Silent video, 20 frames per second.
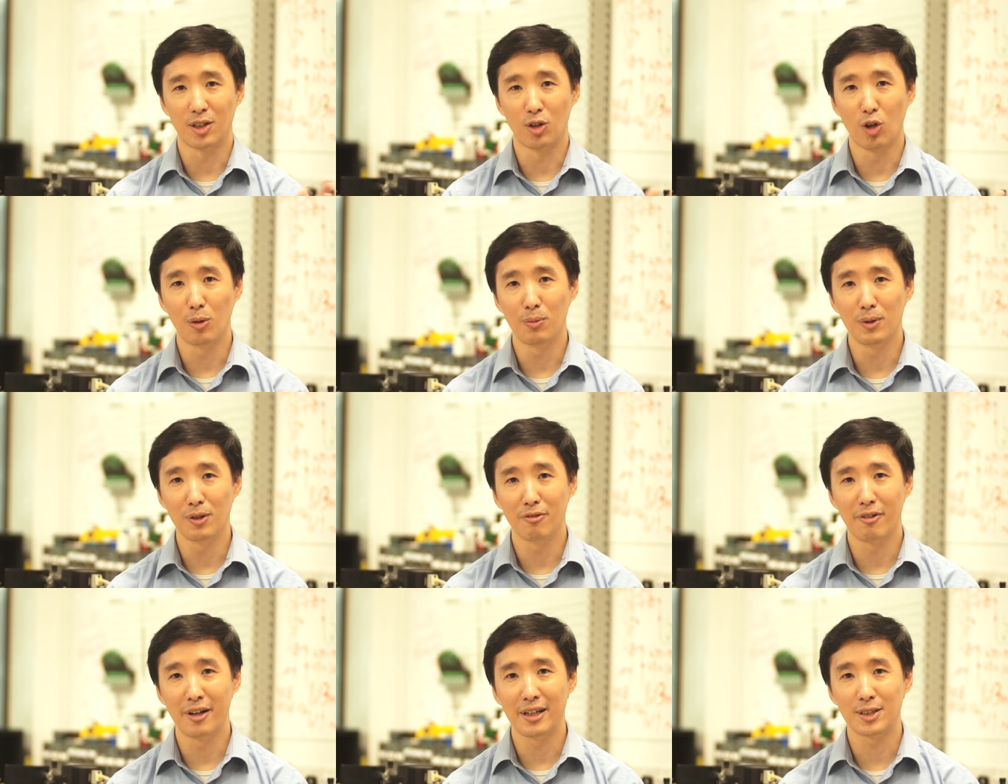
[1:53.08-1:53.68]
a
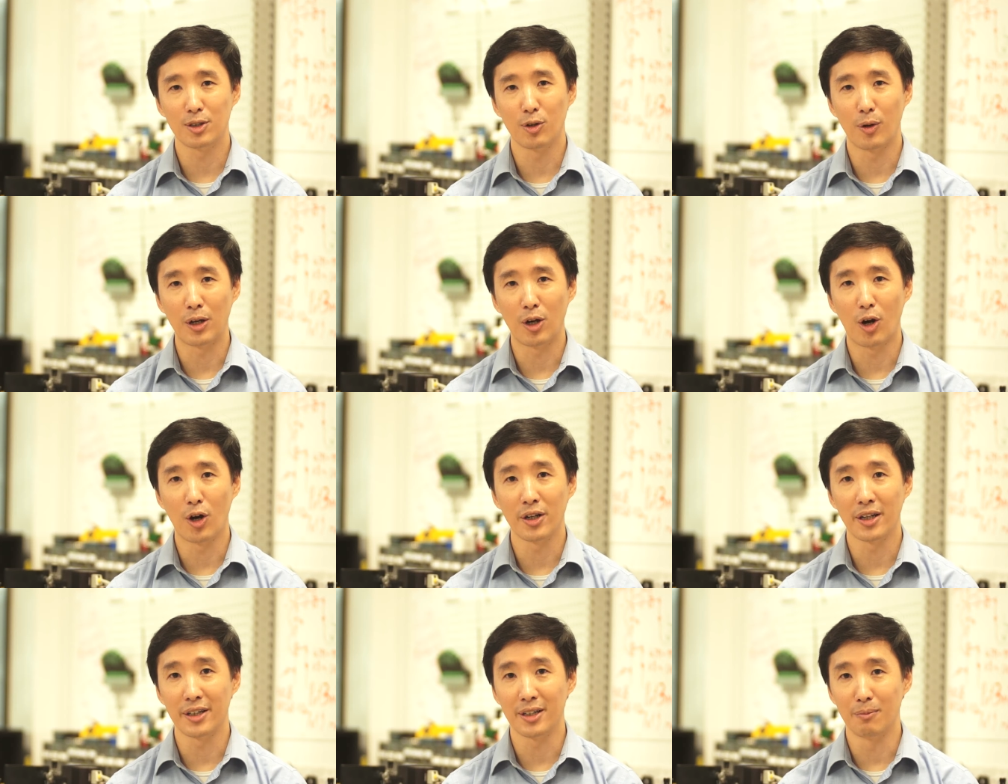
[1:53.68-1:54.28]
global race going
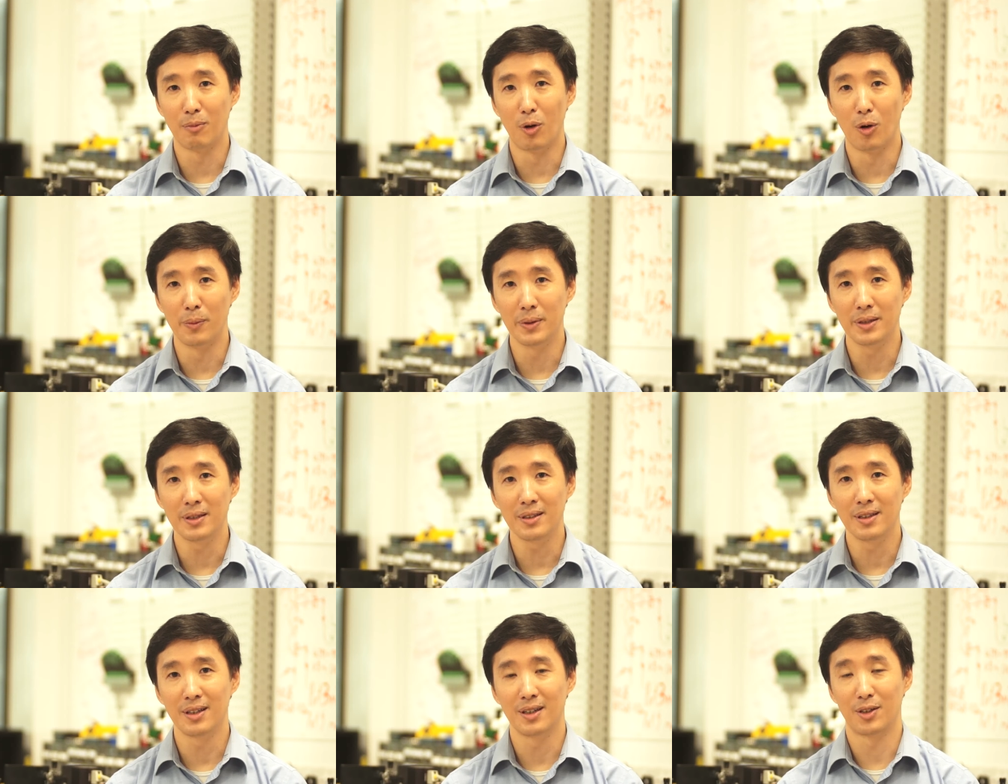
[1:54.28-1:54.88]
on at the
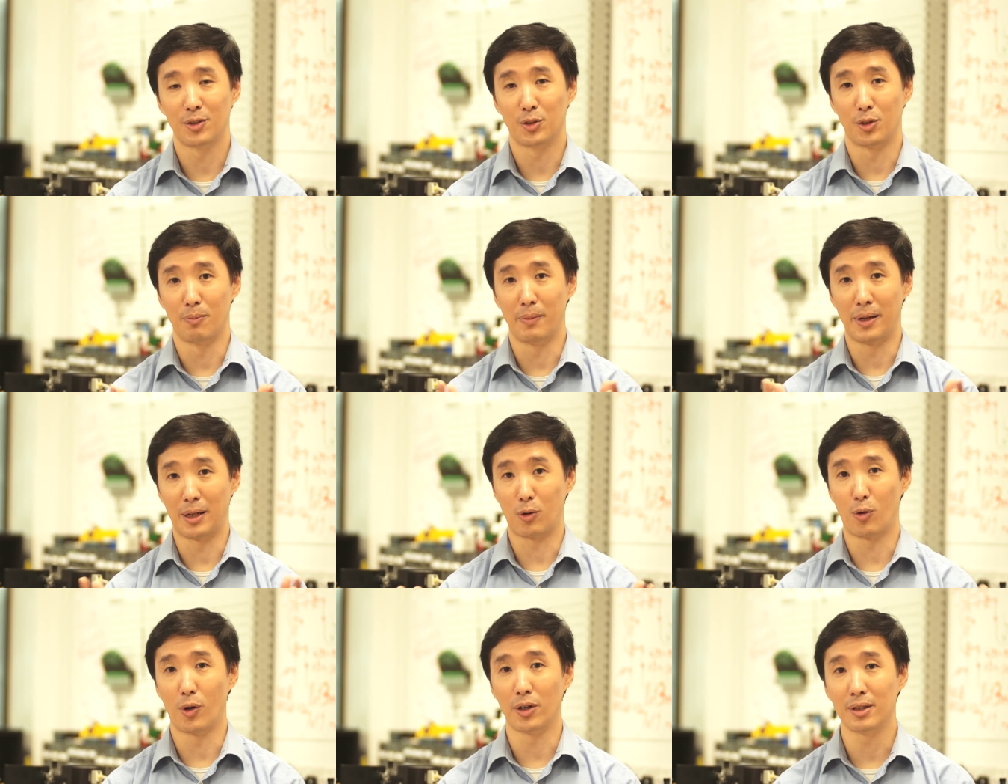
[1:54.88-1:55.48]
moment to
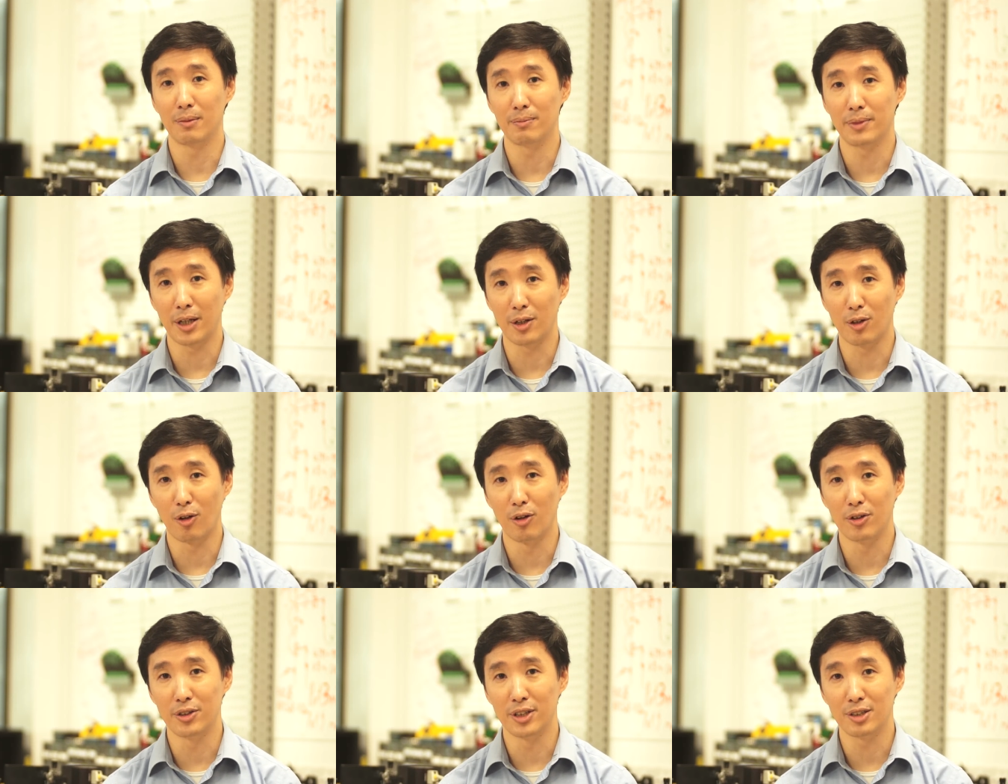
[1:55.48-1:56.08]
make quantum
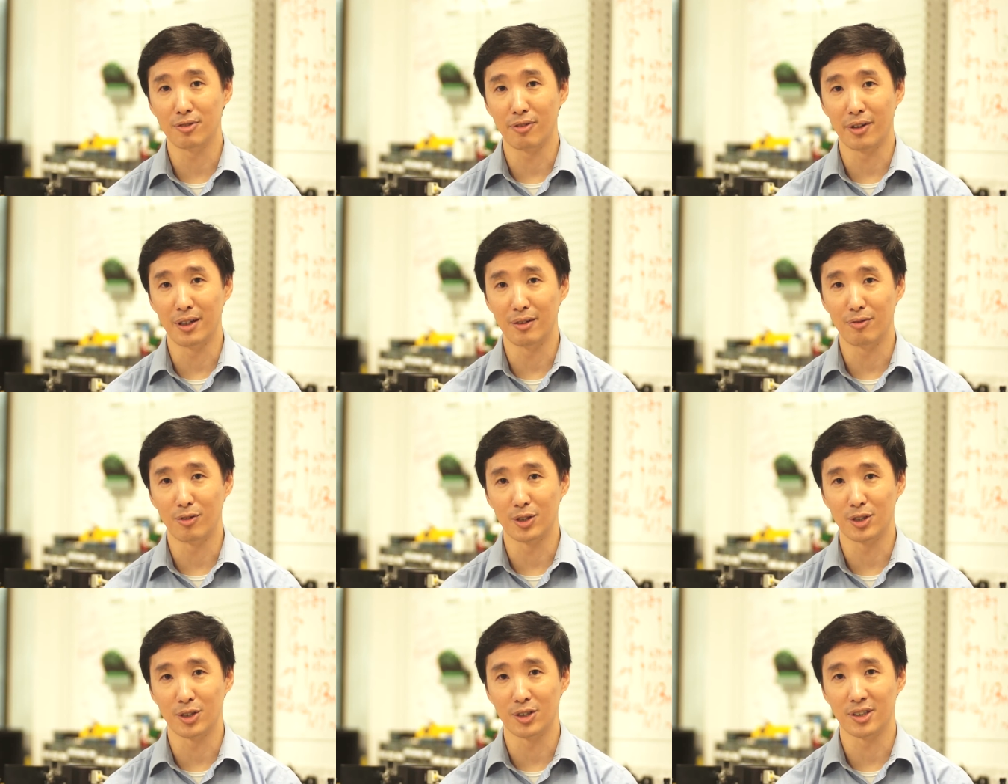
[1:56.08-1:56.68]
technologies ready
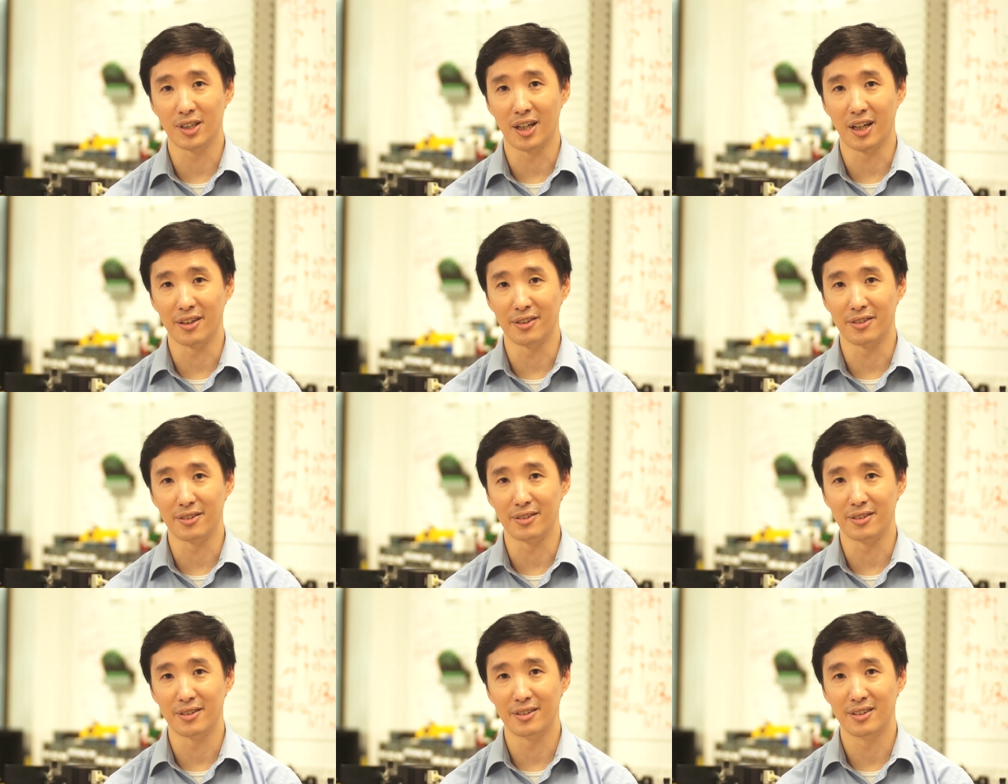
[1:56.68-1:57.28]
for
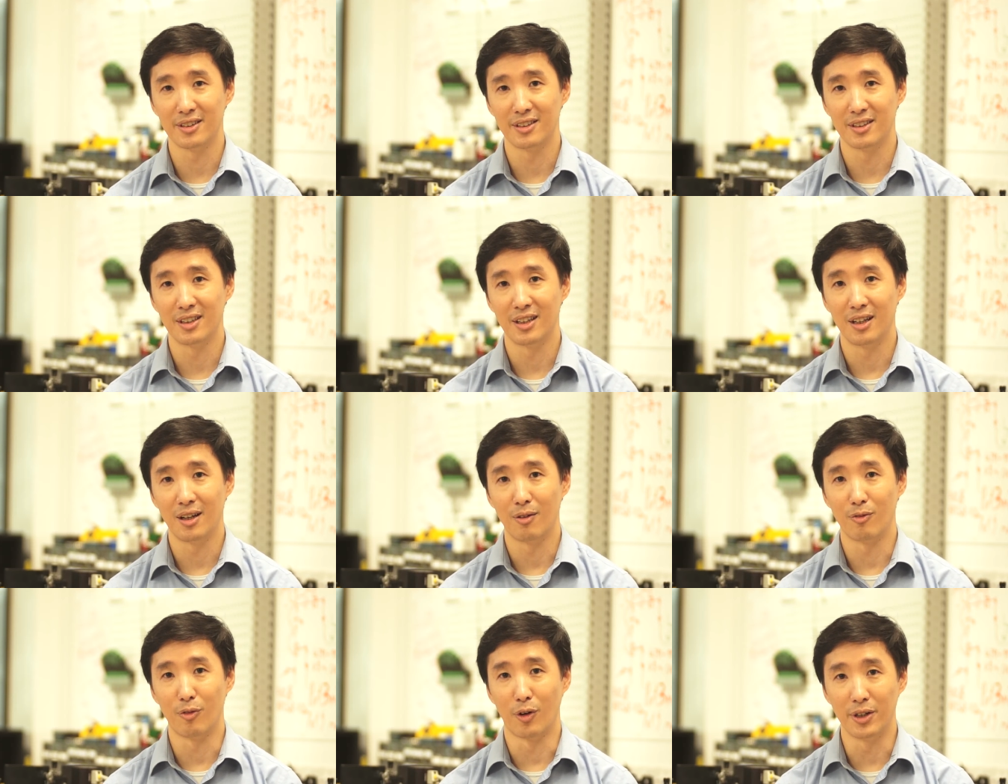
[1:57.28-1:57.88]
society.
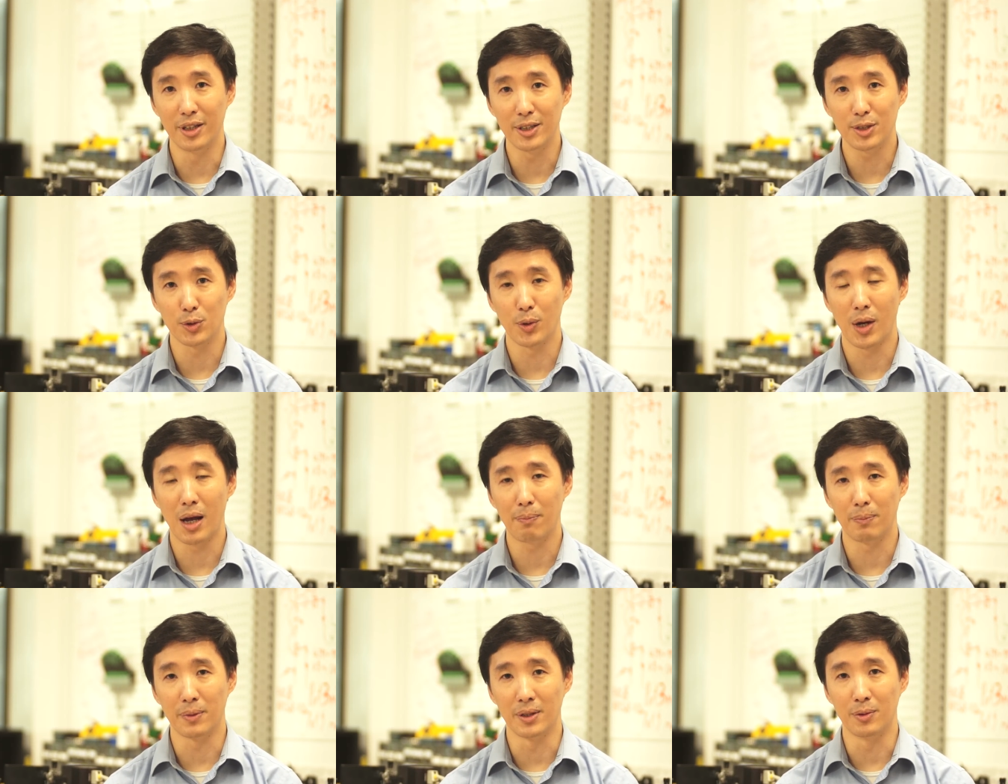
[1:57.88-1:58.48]
For this to
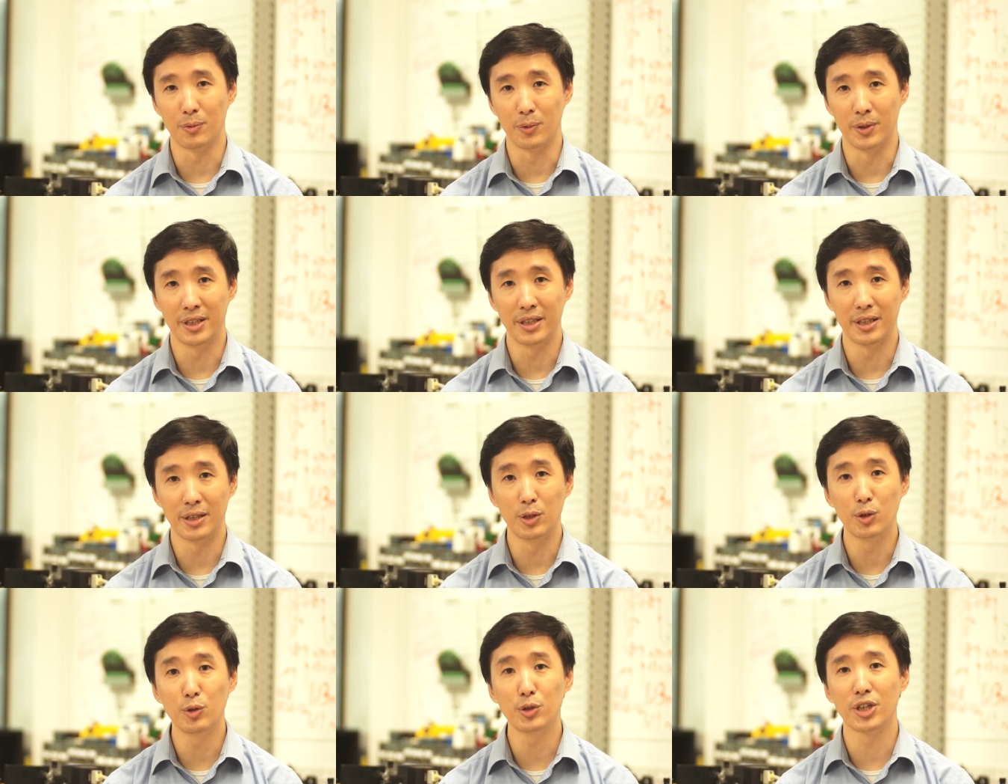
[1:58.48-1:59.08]
happen, we need
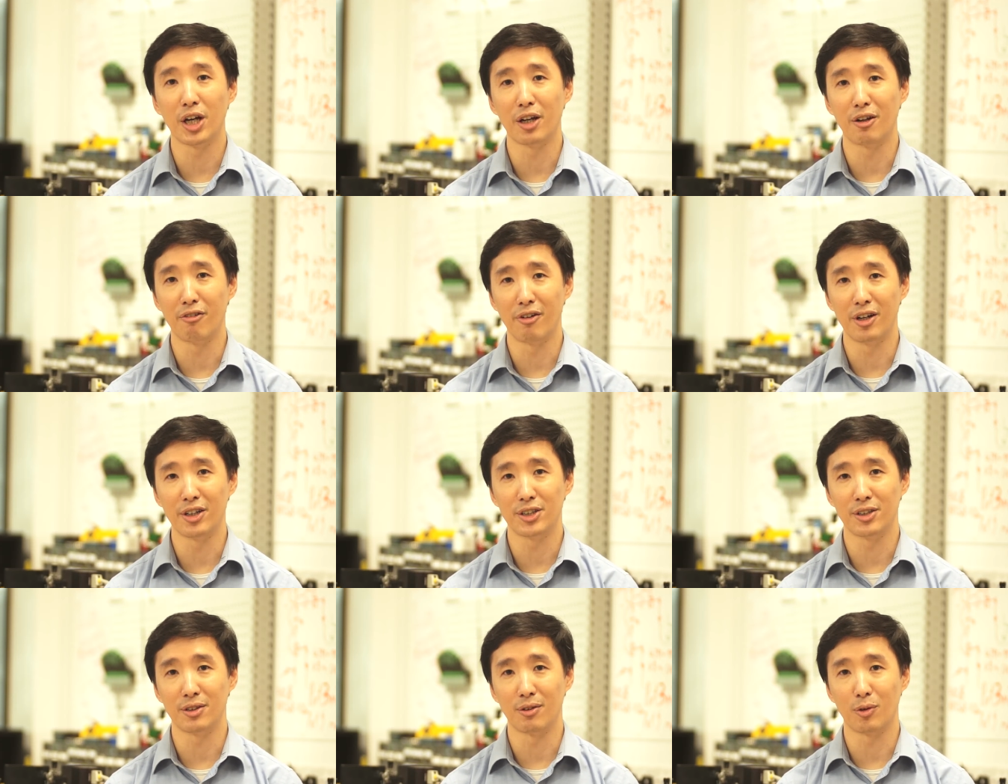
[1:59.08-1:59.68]
a new
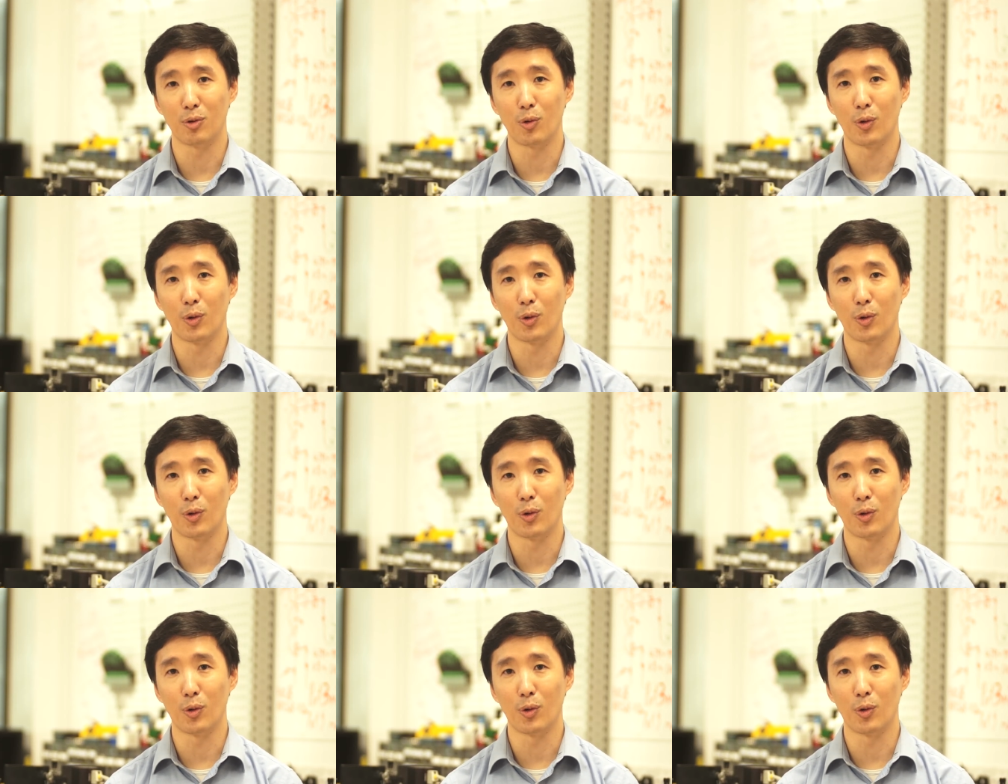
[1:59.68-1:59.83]
generation of